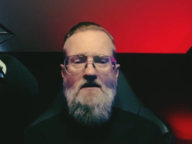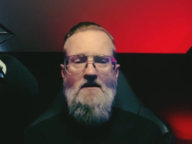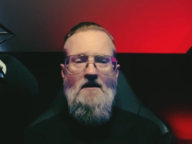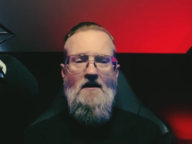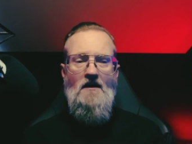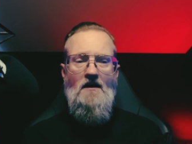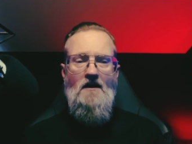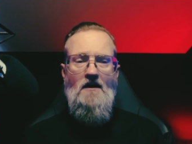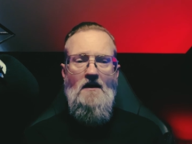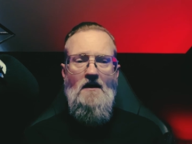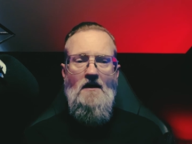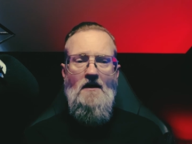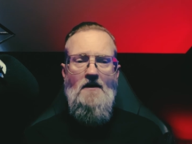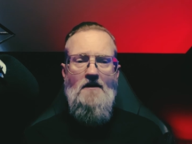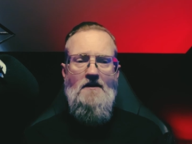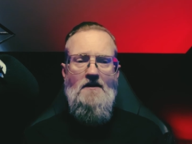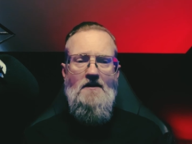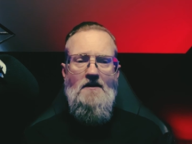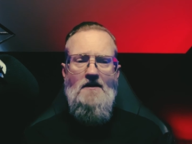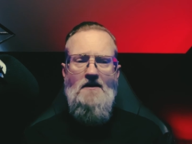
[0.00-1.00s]
Uh,
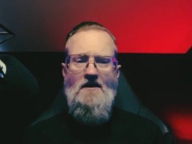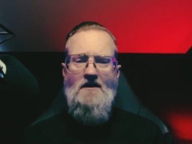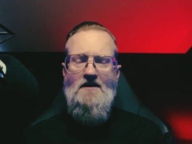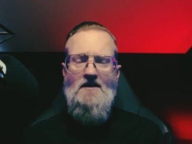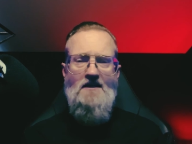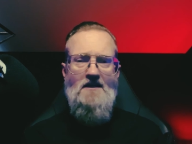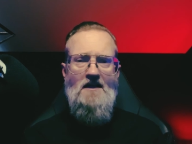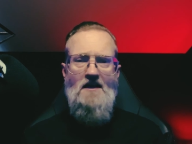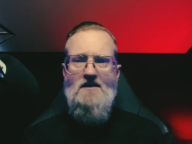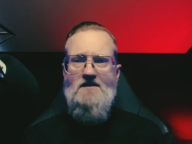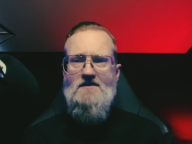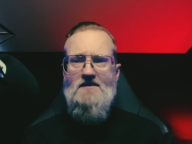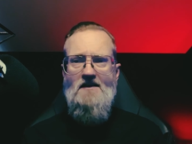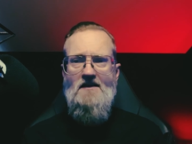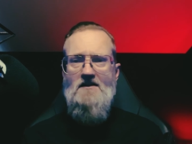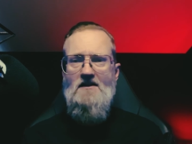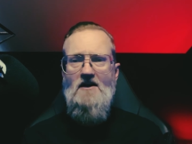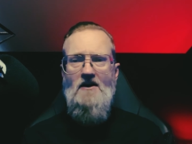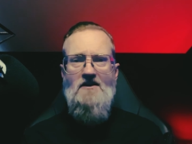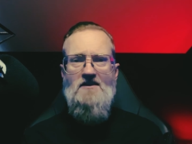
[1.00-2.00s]
indicates that
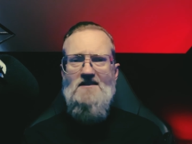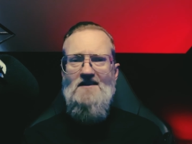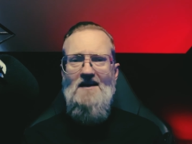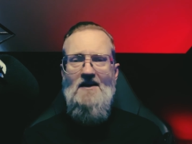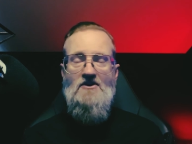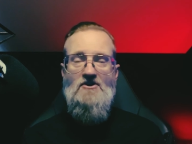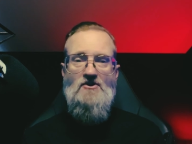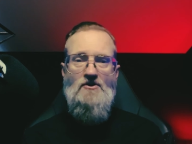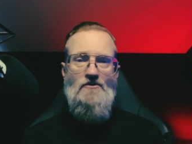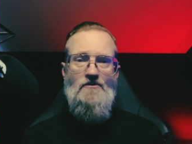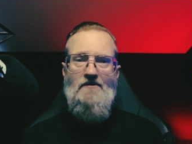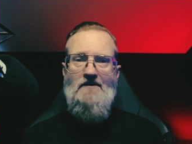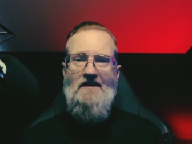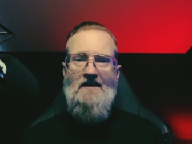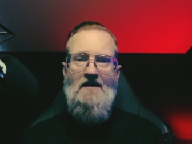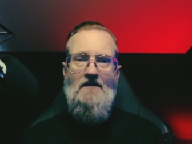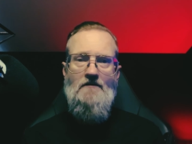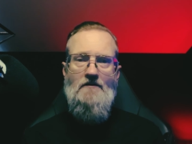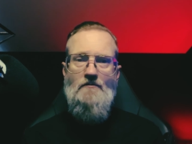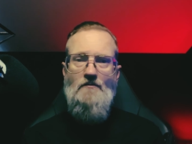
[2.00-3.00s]
no, it's not true that
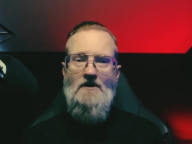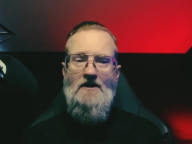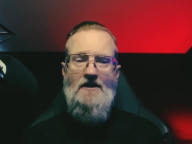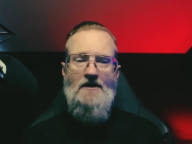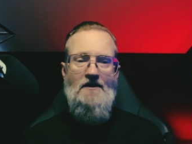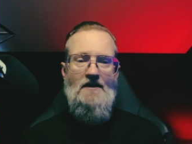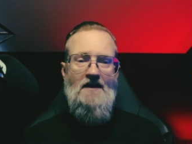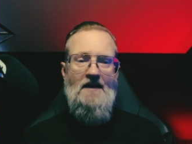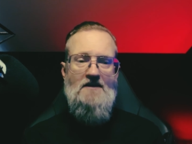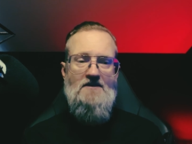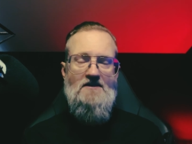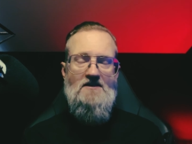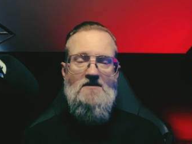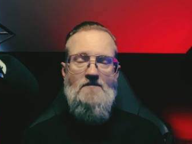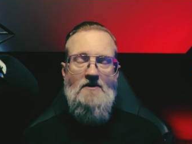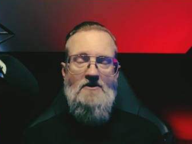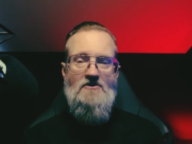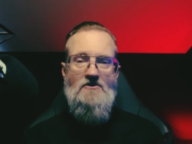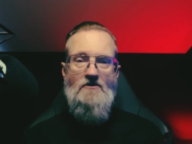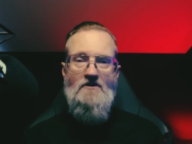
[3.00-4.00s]
everyone has a
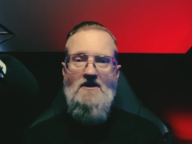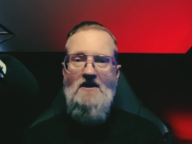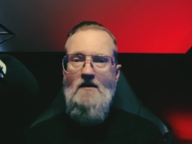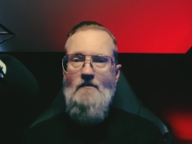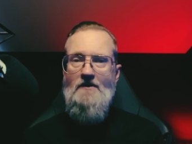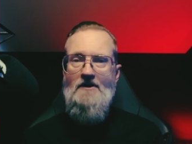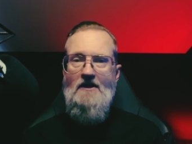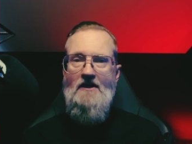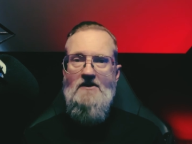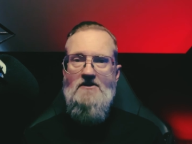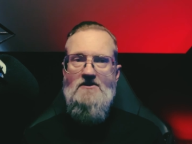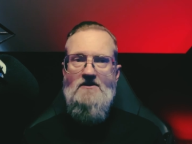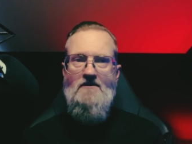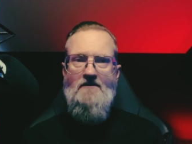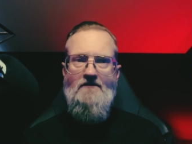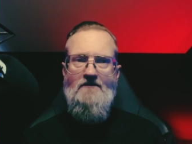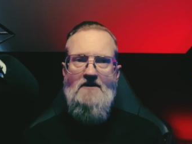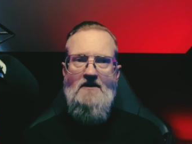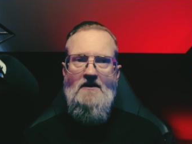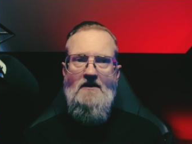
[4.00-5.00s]
special combination
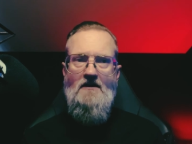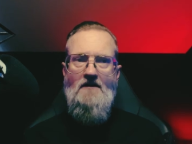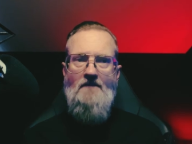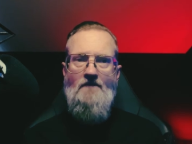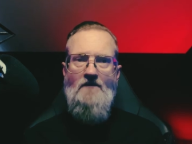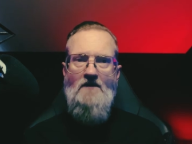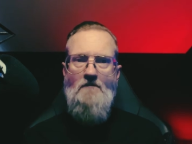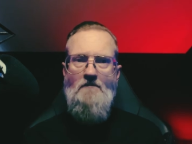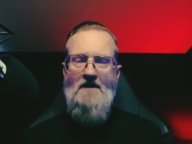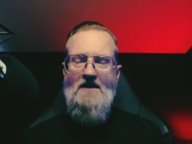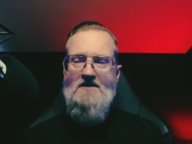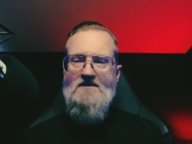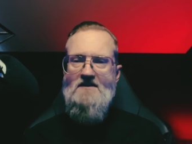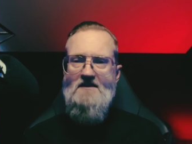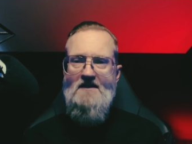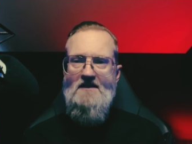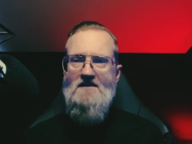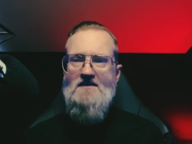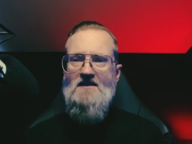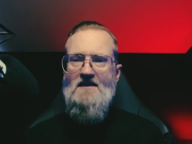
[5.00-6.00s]
of the the best
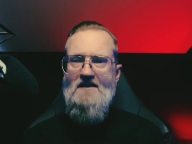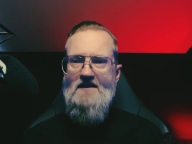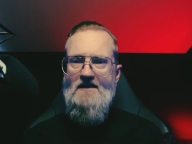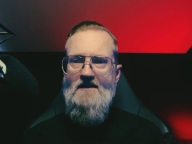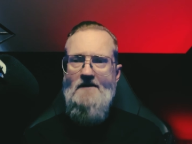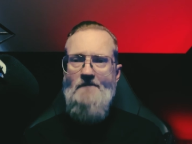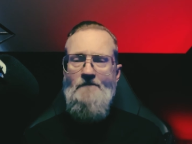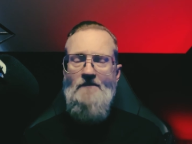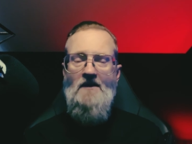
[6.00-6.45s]
thing to eat.